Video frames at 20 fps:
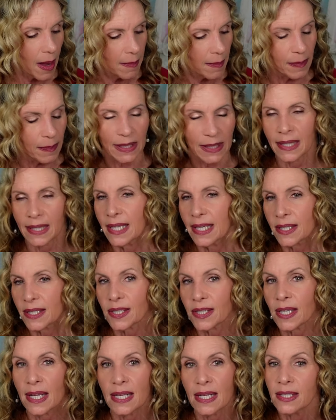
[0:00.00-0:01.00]
But
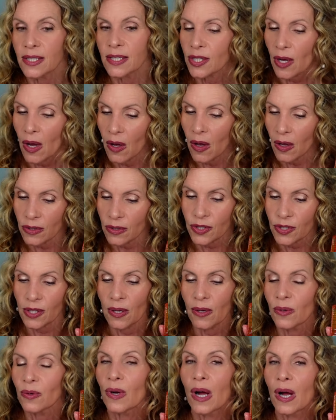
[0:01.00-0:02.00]
this is
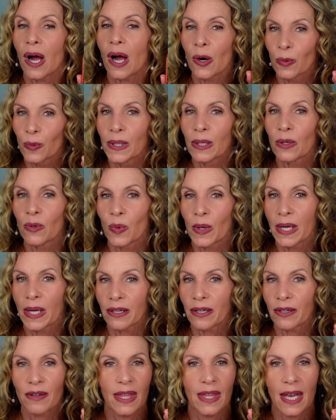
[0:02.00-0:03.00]
also a real
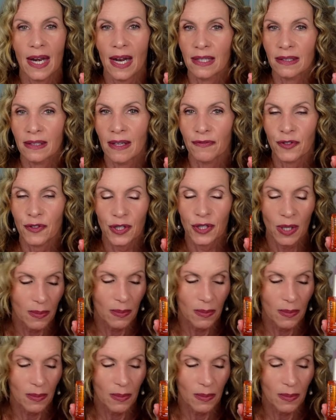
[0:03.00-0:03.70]
winner that I love so